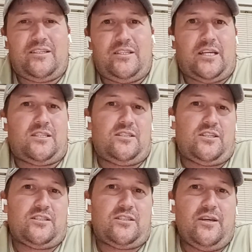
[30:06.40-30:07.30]
that just
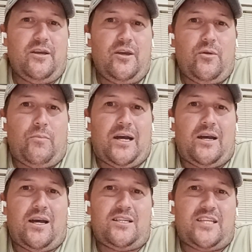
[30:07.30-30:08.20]

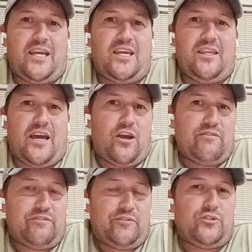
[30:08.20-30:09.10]
taking
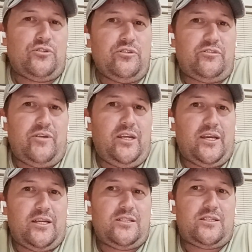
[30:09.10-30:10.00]
that over for 2-3
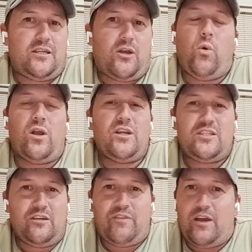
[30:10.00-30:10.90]
years, the
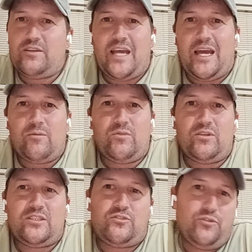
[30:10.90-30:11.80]
quality of those
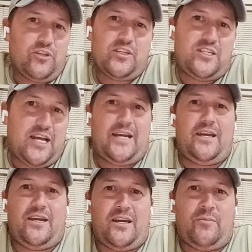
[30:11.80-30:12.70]
animals to this
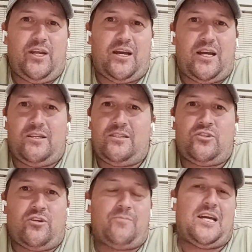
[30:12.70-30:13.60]
day. I mean, I
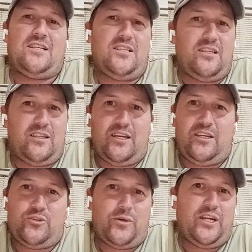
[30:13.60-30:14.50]
stopped hunting there
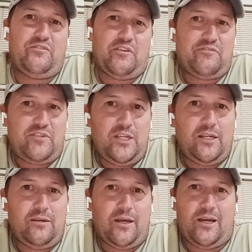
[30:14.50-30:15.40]
in
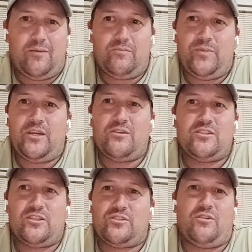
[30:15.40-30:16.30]
2015
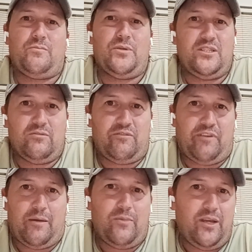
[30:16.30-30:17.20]
because just got busy with
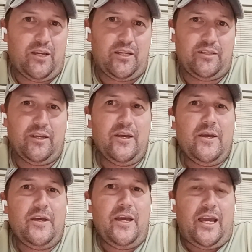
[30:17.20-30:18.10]
family and
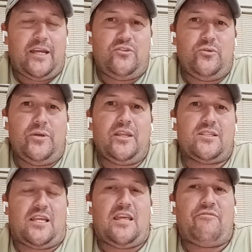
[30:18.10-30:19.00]
doing
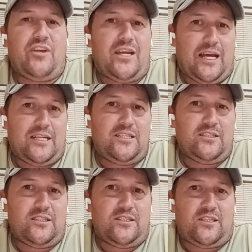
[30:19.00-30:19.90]
the South African
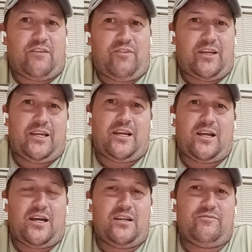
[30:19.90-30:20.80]
hunters and stuff like that. I
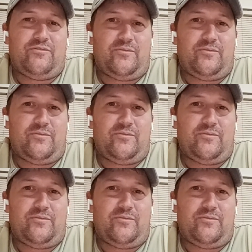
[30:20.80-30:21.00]
kind of